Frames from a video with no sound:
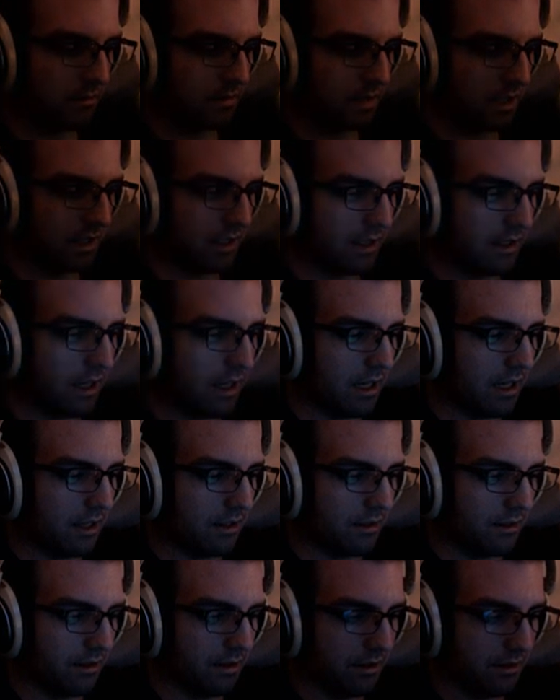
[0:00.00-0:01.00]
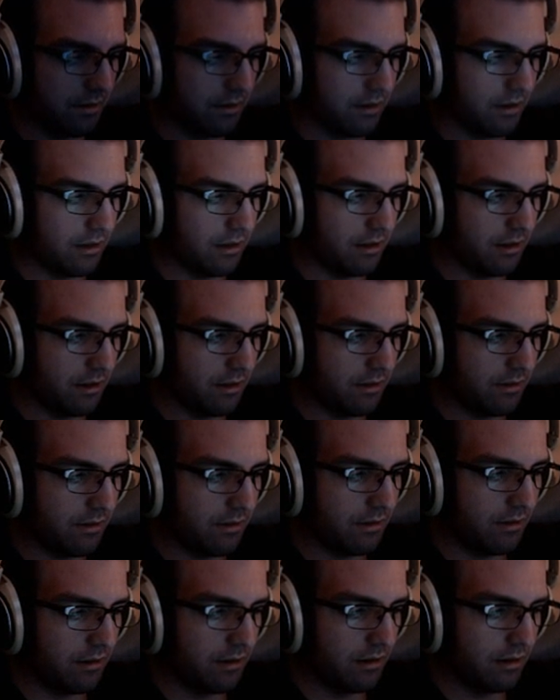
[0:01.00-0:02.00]
The settings are different enough.
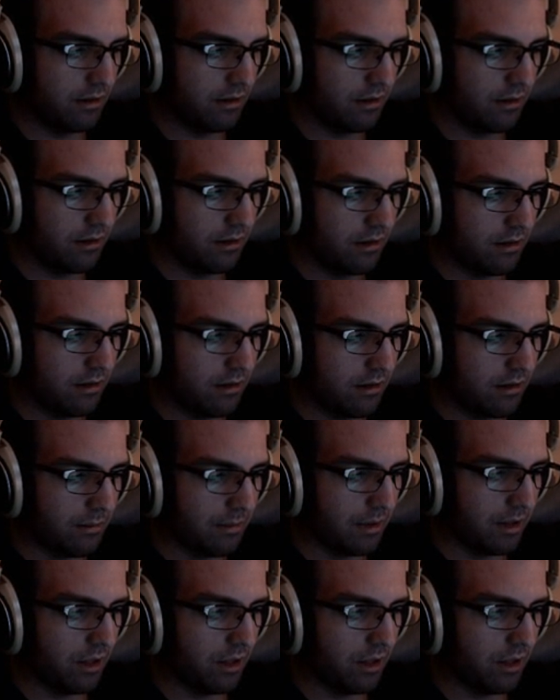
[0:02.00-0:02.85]
I mean,